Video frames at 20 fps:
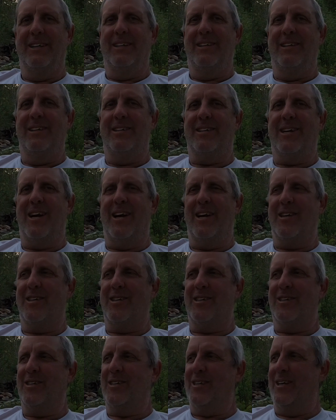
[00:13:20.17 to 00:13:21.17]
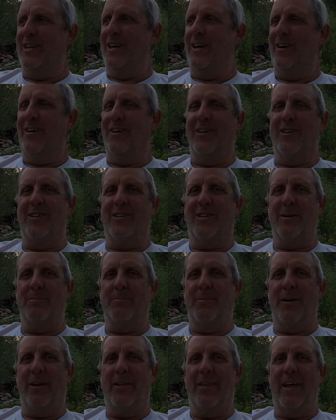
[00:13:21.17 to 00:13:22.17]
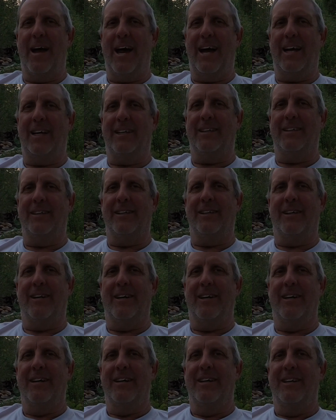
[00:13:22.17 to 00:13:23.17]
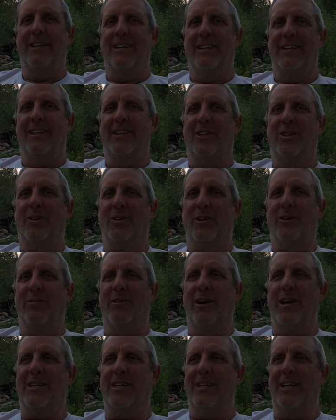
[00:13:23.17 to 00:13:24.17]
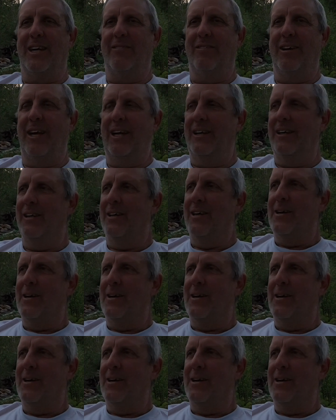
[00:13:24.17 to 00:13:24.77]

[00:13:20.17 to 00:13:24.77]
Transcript: Just kind of sit here and sip on that and enjoy the rest of the evening.